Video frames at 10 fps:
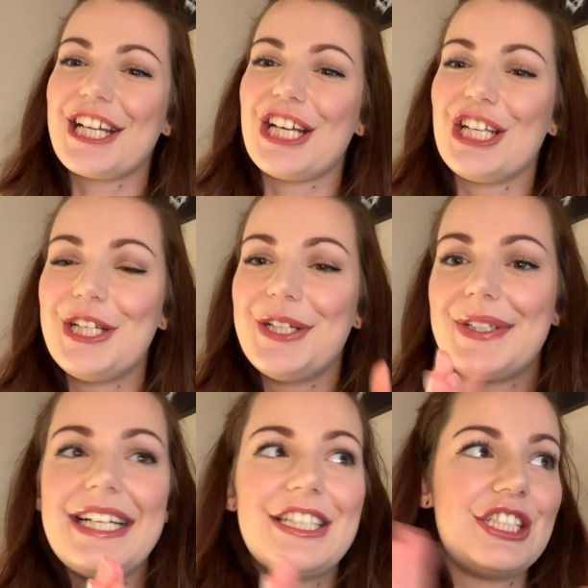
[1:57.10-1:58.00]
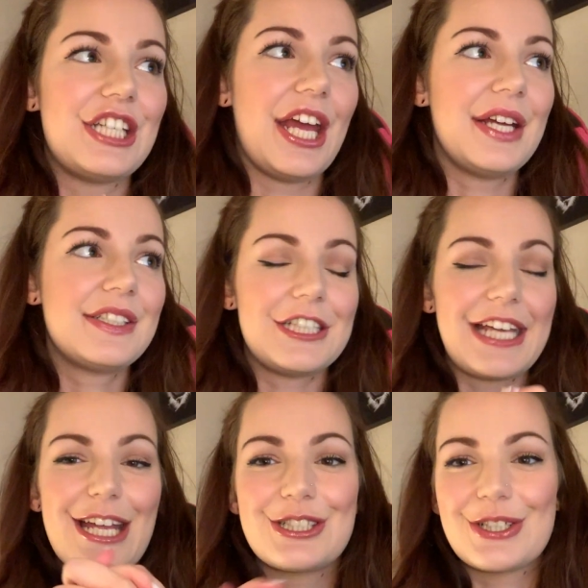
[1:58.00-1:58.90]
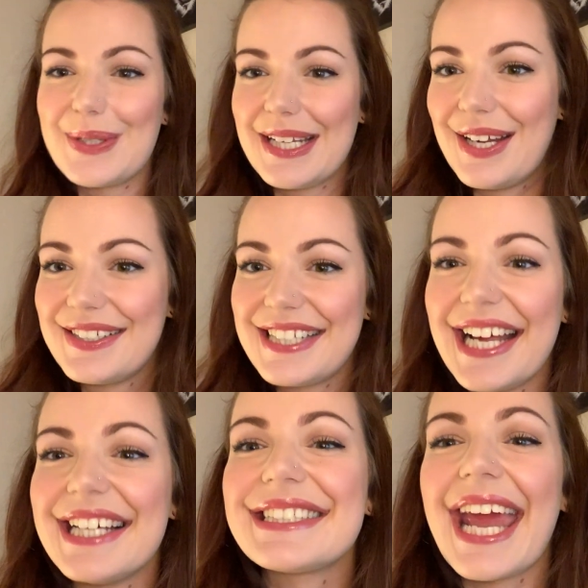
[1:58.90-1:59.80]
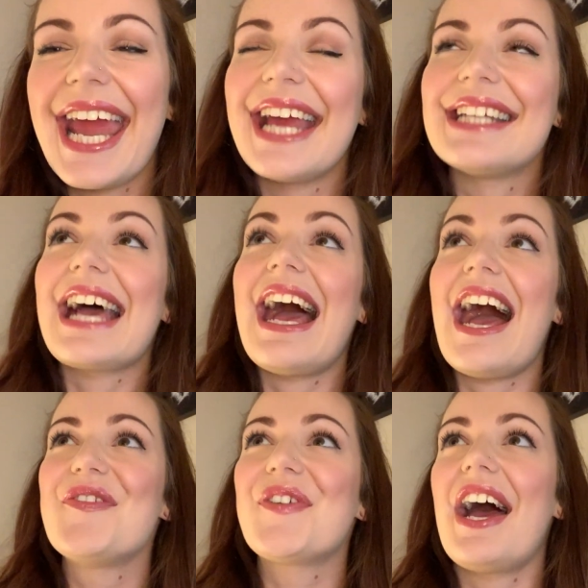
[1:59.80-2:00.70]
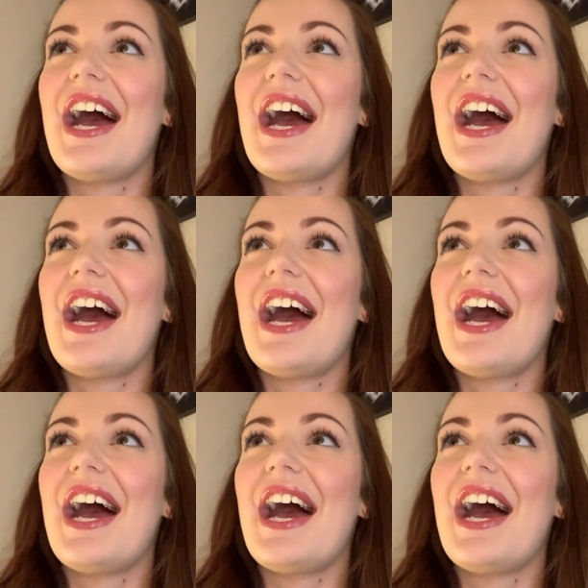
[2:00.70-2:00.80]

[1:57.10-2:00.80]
that you need to do to get your story noticed is have